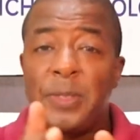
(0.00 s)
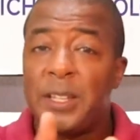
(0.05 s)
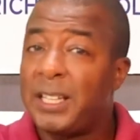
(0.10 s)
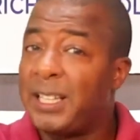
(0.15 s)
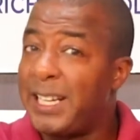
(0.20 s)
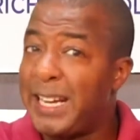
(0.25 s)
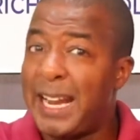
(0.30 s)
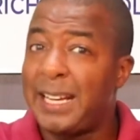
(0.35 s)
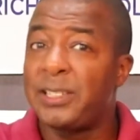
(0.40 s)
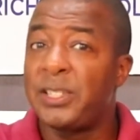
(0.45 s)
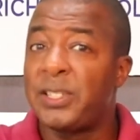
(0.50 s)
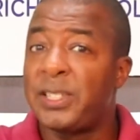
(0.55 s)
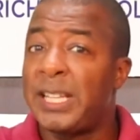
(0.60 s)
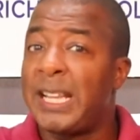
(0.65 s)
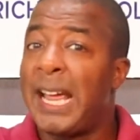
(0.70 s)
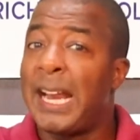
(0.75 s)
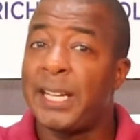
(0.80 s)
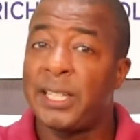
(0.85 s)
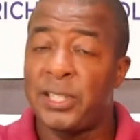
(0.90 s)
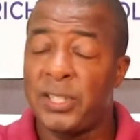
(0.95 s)
connected to
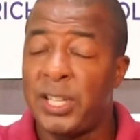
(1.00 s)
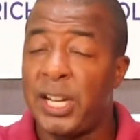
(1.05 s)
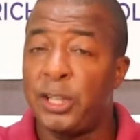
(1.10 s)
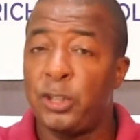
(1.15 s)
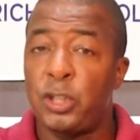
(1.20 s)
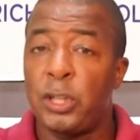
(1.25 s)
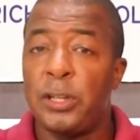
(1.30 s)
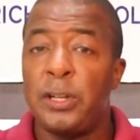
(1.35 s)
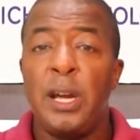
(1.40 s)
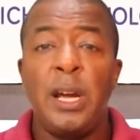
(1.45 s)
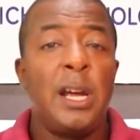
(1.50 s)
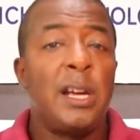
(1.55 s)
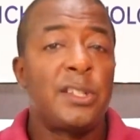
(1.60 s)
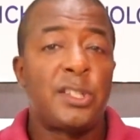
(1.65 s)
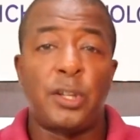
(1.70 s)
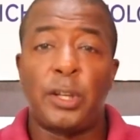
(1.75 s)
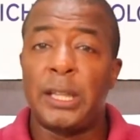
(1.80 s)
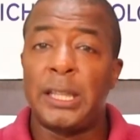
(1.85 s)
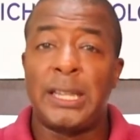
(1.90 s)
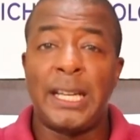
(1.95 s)
that extension
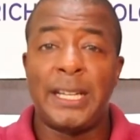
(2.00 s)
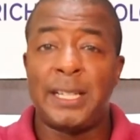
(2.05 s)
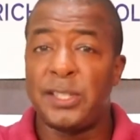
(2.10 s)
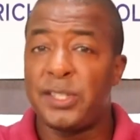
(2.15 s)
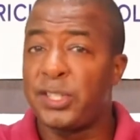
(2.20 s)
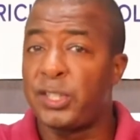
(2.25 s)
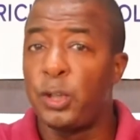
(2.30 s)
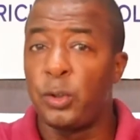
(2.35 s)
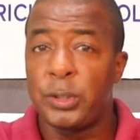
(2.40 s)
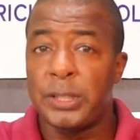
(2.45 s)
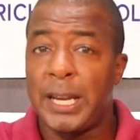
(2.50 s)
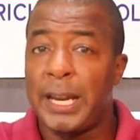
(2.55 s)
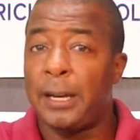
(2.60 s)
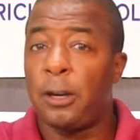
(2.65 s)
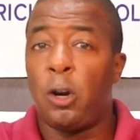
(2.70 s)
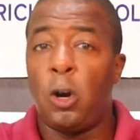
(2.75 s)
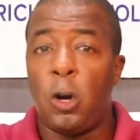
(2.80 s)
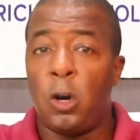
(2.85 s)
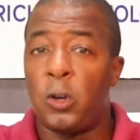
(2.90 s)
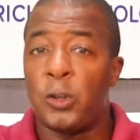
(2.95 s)
so that they can still take
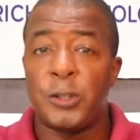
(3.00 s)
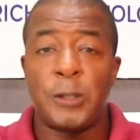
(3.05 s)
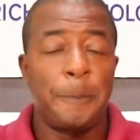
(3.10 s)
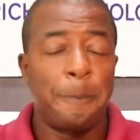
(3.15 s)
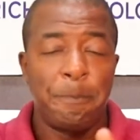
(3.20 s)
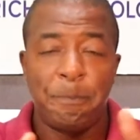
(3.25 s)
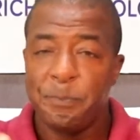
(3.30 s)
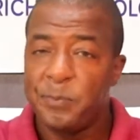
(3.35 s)
calls,